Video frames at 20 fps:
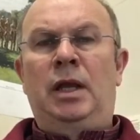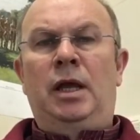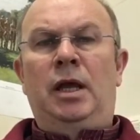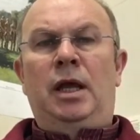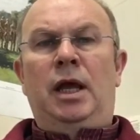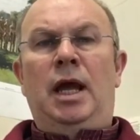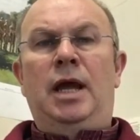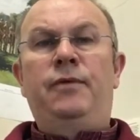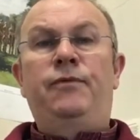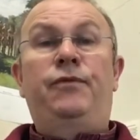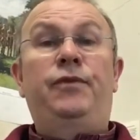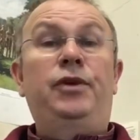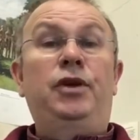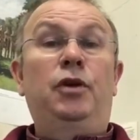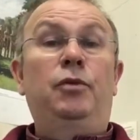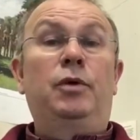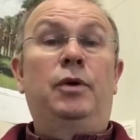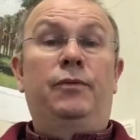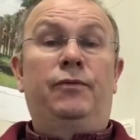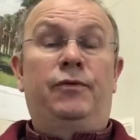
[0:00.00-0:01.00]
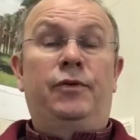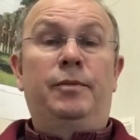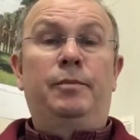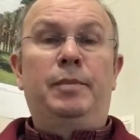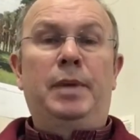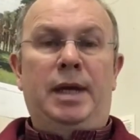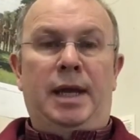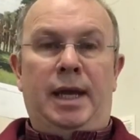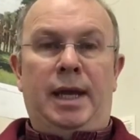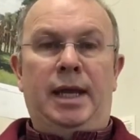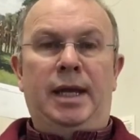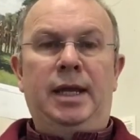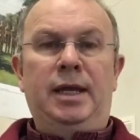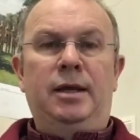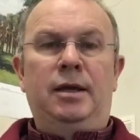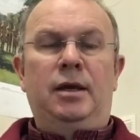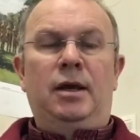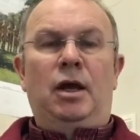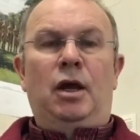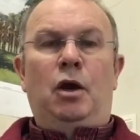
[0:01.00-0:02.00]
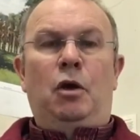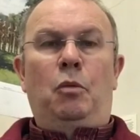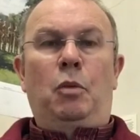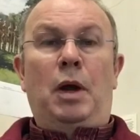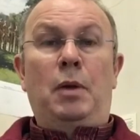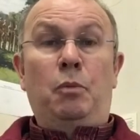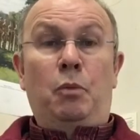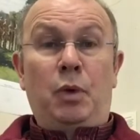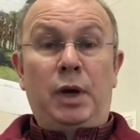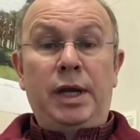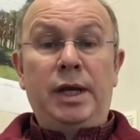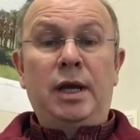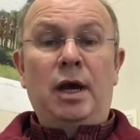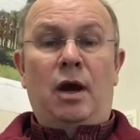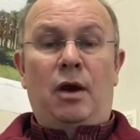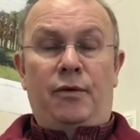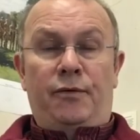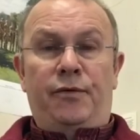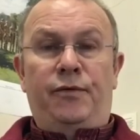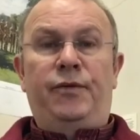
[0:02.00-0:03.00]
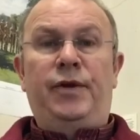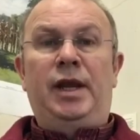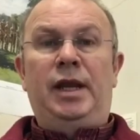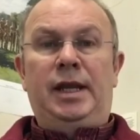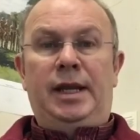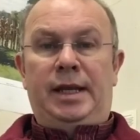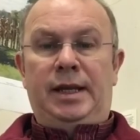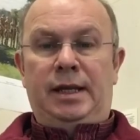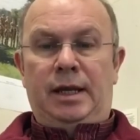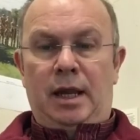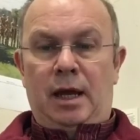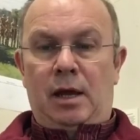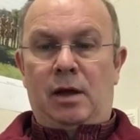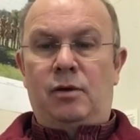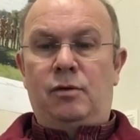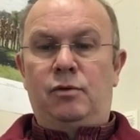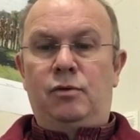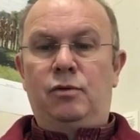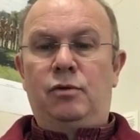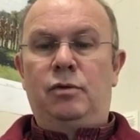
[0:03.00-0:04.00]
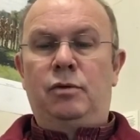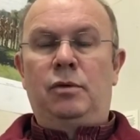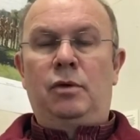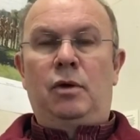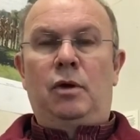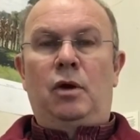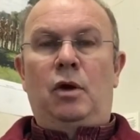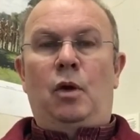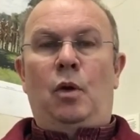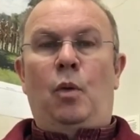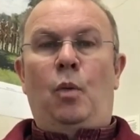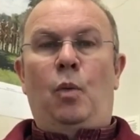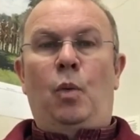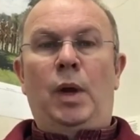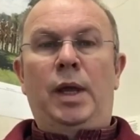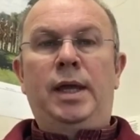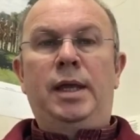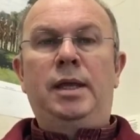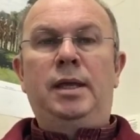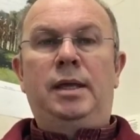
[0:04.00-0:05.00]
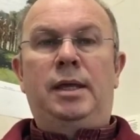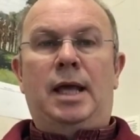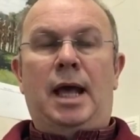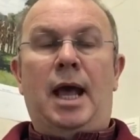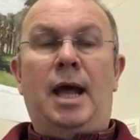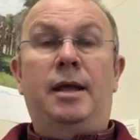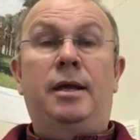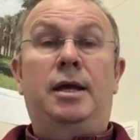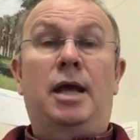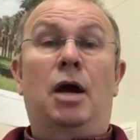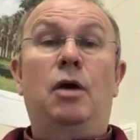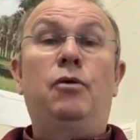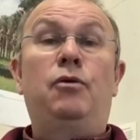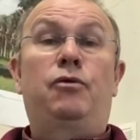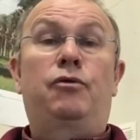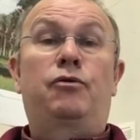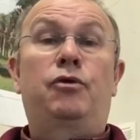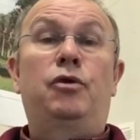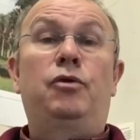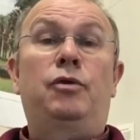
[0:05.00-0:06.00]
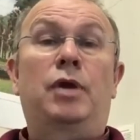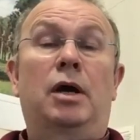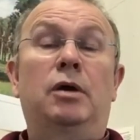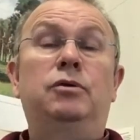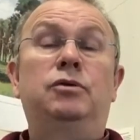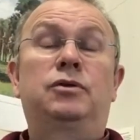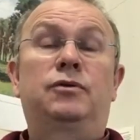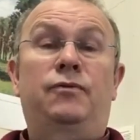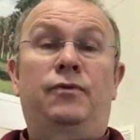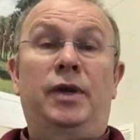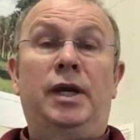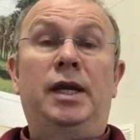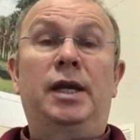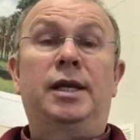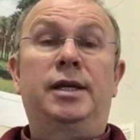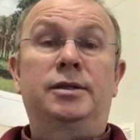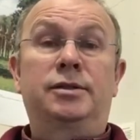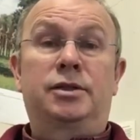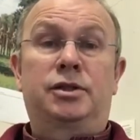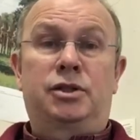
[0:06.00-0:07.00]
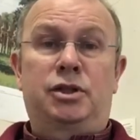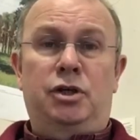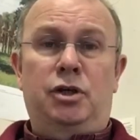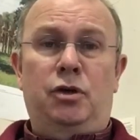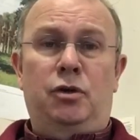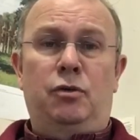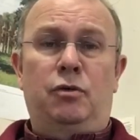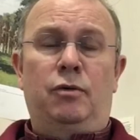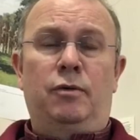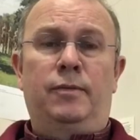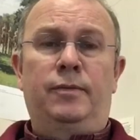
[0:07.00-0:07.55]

And for you and for me, when we are feeling low, we can go through those feelings too.